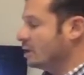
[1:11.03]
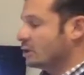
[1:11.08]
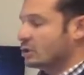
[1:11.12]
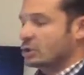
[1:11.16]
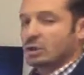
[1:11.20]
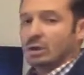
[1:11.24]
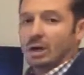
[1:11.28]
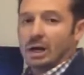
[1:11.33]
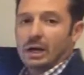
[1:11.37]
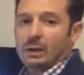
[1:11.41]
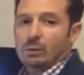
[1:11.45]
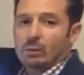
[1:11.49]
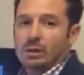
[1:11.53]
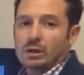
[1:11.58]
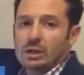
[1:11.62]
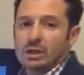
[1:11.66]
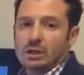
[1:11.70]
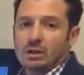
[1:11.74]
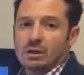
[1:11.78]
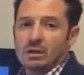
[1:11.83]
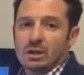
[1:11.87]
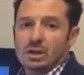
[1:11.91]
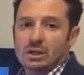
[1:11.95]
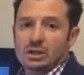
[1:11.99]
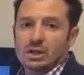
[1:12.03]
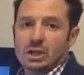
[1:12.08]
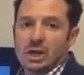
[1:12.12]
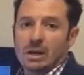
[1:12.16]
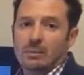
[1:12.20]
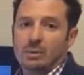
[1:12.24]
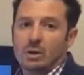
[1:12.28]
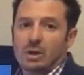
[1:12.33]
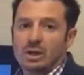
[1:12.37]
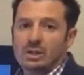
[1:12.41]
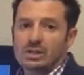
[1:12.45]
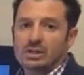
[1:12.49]
So how to run a
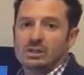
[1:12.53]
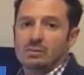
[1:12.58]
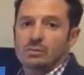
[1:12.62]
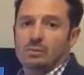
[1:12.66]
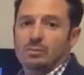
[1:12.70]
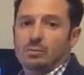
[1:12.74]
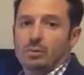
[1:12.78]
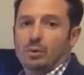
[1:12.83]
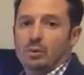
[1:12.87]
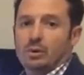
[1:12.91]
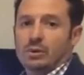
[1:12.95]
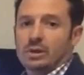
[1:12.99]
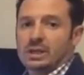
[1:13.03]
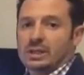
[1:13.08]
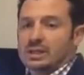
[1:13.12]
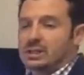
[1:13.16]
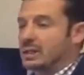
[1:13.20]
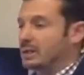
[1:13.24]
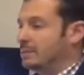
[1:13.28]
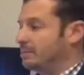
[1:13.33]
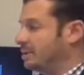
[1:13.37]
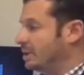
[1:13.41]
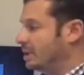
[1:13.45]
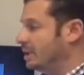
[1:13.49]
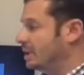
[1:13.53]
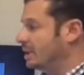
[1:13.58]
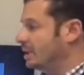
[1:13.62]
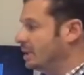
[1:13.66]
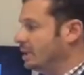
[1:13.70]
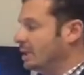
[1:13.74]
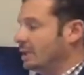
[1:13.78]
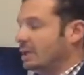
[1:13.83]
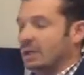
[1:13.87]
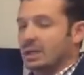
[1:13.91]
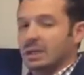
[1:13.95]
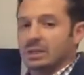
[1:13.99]
job costing report in SAP,
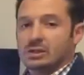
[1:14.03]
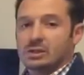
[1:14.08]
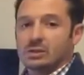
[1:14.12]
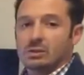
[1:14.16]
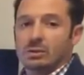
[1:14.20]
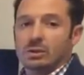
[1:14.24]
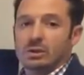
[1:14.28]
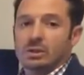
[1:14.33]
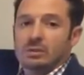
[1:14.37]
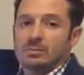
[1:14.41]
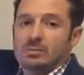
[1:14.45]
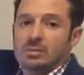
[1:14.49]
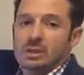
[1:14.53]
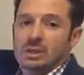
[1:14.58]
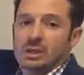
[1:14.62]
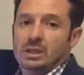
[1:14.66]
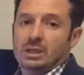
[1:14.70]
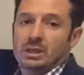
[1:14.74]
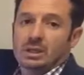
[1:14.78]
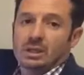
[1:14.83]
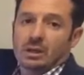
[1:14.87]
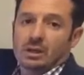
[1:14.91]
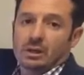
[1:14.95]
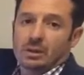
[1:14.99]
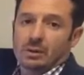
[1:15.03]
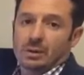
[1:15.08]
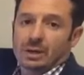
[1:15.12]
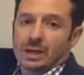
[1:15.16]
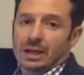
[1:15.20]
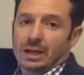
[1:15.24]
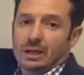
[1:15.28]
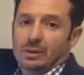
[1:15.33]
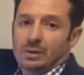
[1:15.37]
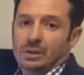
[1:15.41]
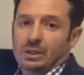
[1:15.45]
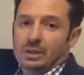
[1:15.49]
it's going to be under
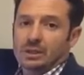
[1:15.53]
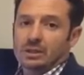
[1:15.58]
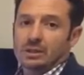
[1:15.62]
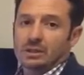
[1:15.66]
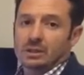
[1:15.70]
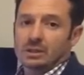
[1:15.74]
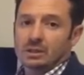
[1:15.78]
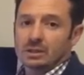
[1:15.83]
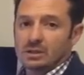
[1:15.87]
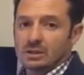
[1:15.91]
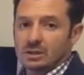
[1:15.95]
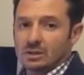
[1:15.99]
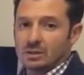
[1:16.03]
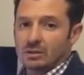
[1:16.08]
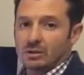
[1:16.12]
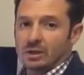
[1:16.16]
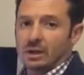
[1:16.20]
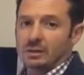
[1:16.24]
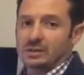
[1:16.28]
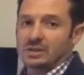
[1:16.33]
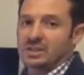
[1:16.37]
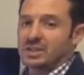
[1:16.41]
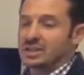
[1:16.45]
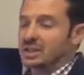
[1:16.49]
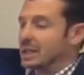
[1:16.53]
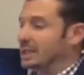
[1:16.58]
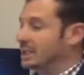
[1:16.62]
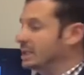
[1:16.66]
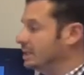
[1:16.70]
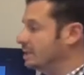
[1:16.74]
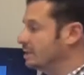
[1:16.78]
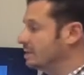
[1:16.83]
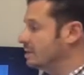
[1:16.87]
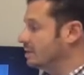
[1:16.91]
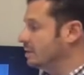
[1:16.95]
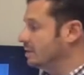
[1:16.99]
accounting, go down to
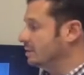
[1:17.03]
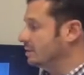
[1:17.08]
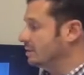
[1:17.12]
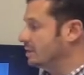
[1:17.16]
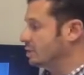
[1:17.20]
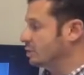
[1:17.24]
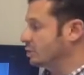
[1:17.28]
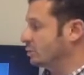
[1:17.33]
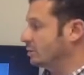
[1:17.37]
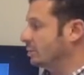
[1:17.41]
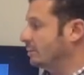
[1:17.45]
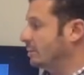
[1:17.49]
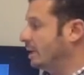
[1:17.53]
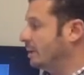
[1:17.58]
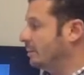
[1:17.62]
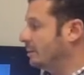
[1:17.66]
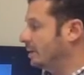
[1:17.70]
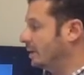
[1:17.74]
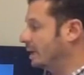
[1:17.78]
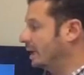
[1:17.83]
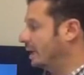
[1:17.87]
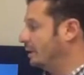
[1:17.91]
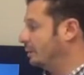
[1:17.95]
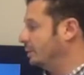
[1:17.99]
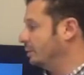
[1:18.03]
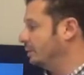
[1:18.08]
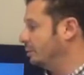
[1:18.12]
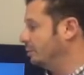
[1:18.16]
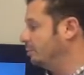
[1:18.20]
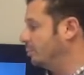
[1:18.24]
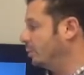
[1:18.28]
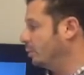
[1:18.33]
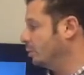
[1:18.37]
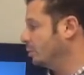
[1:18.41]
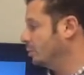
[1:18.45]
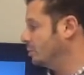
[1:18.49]
settings, this will come up, accounting
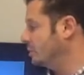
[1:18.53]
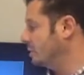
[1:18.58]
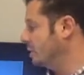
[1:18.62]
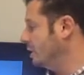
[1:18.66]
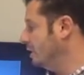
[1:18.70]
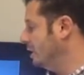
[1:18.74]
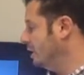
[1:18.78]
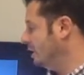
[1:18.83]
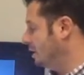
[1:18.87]
reports.